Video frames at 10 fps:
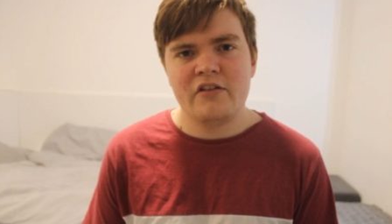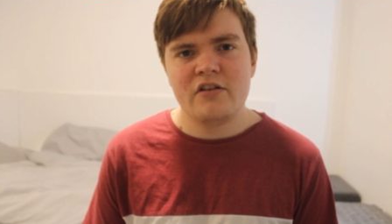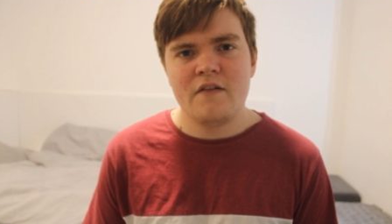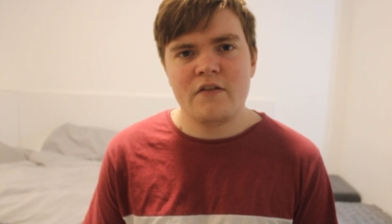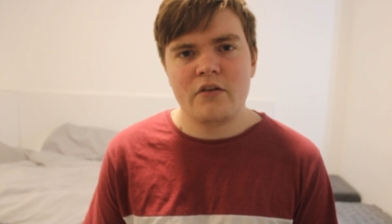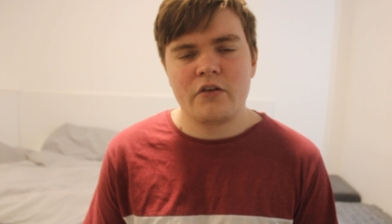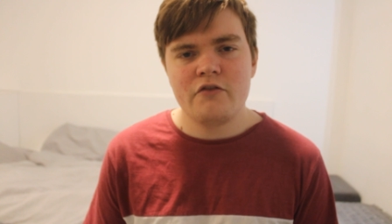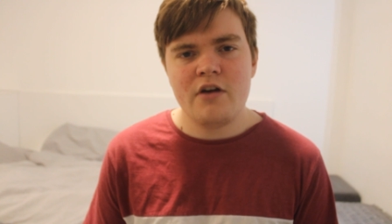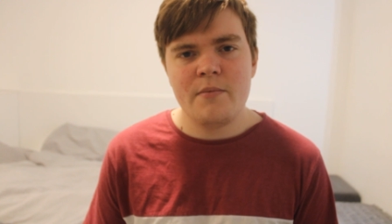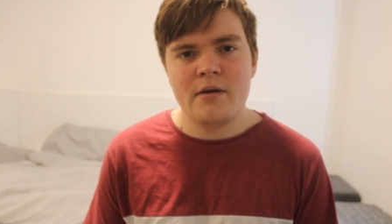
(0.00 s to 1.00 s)
share and
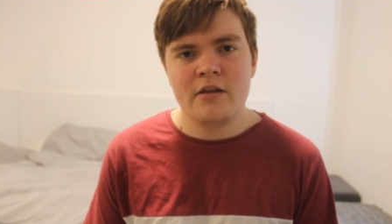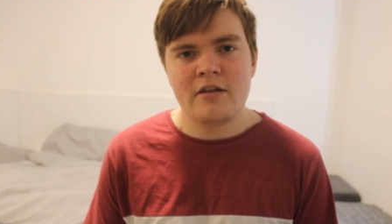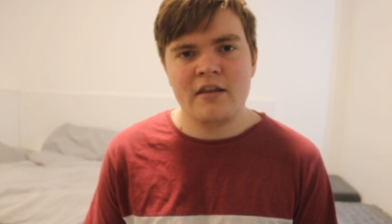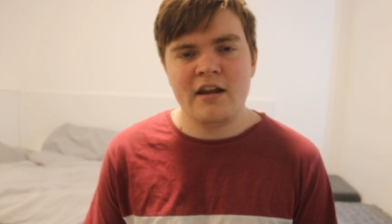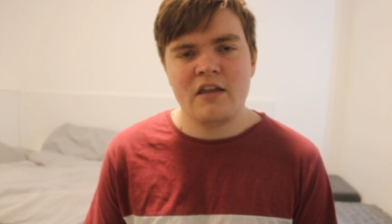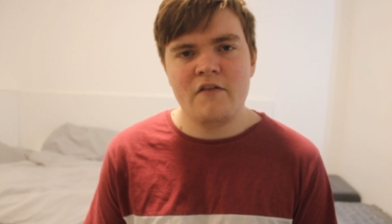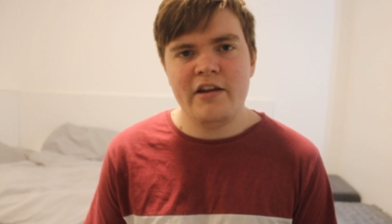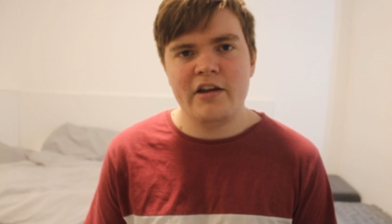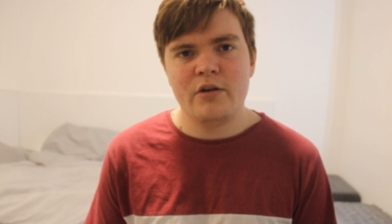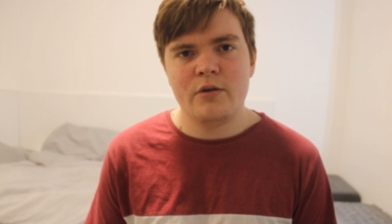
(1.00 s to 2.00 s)
subscribe and I'll see you in the next
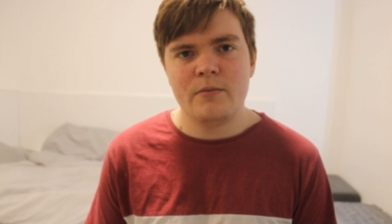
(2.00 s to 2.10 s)
video.